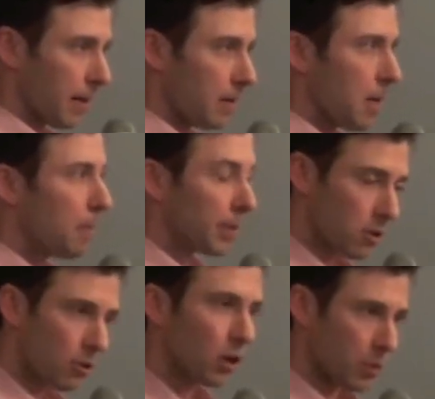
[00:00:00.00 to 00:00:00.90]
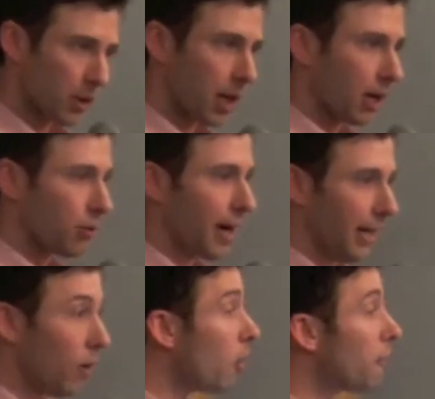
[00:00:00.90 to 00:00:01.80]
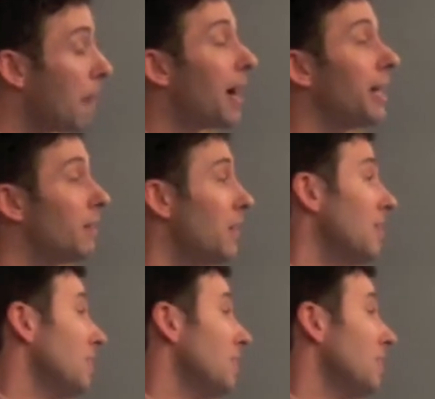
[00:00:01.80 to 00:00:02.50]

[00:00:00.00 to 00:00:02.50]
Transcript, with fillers: Right? But it starts with a God cry. And all of my,